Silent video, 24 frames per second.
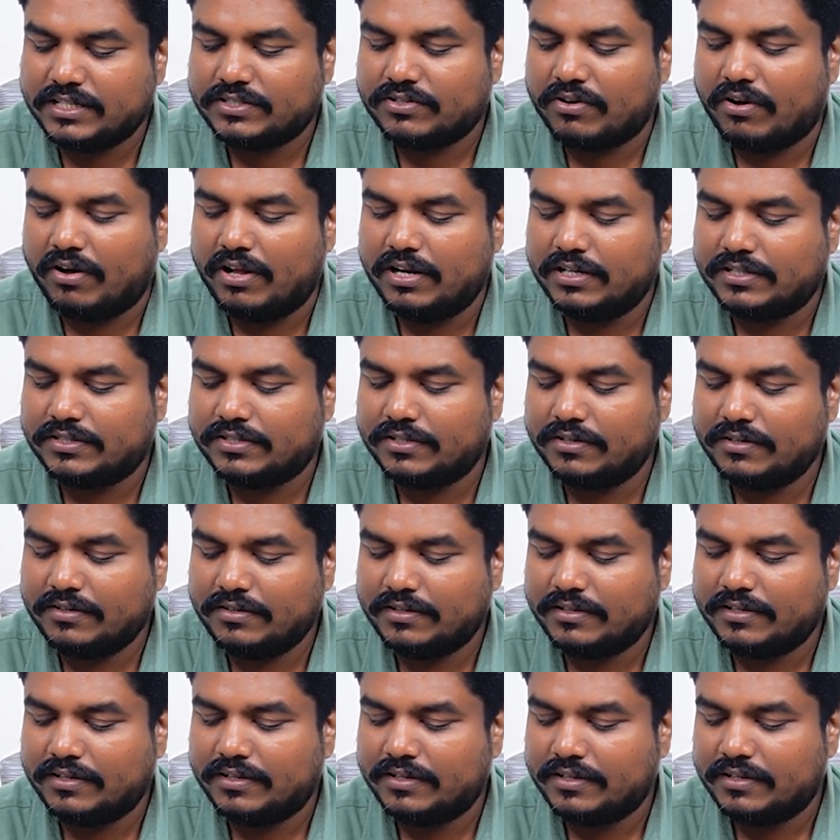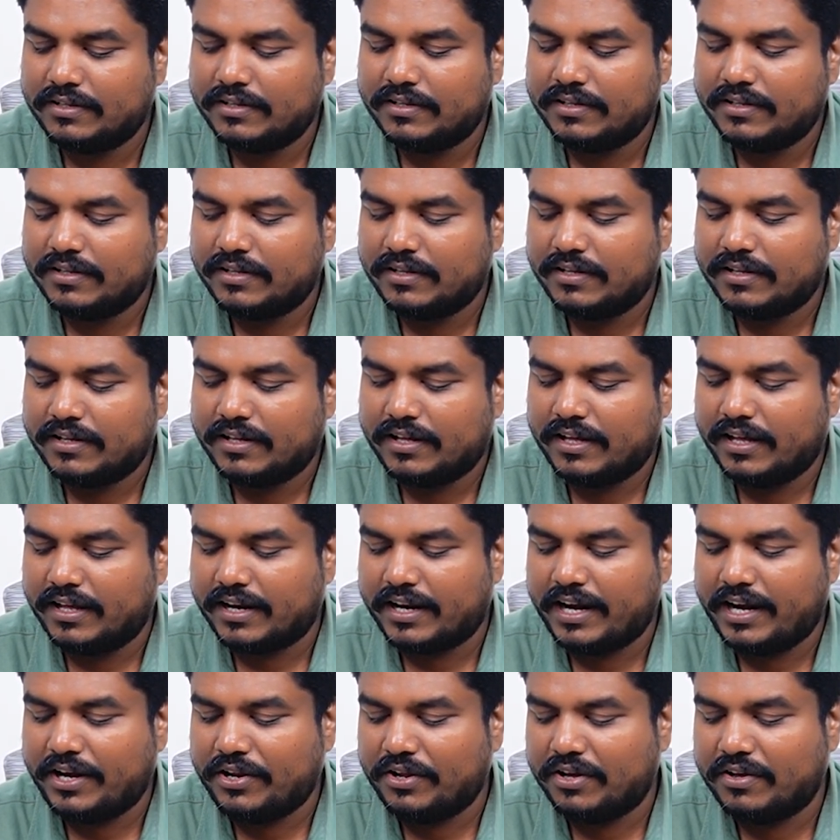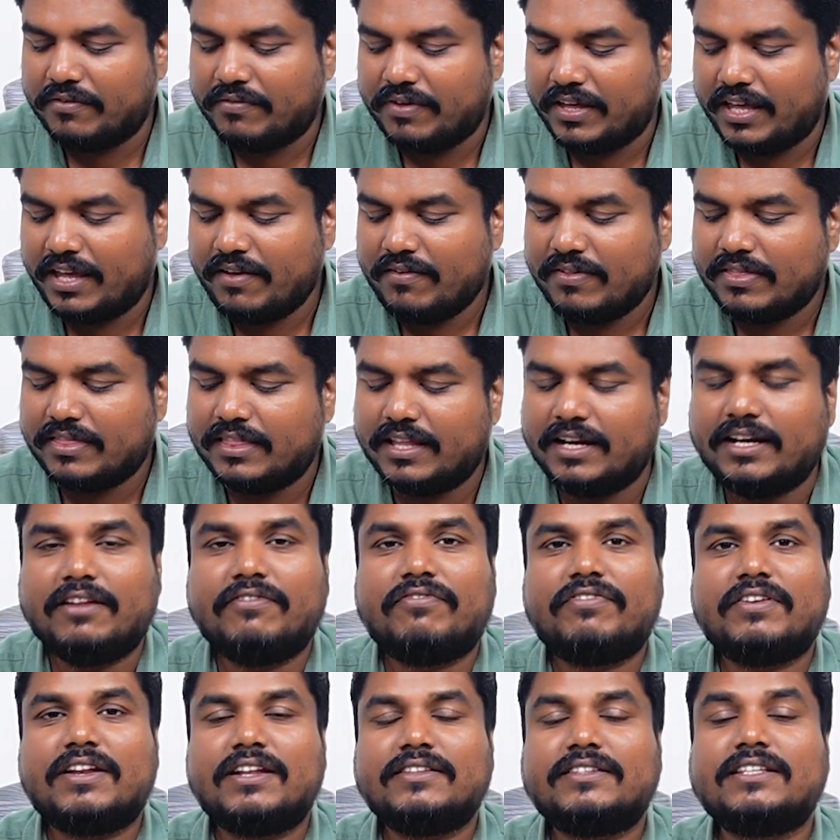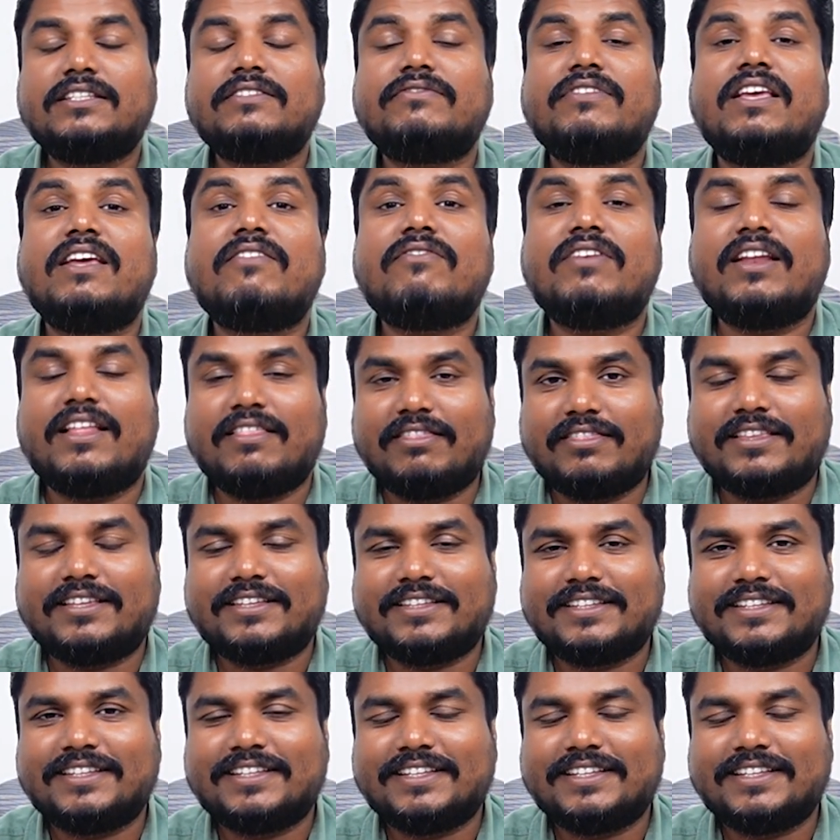also a radio wave. The difference is wavelength.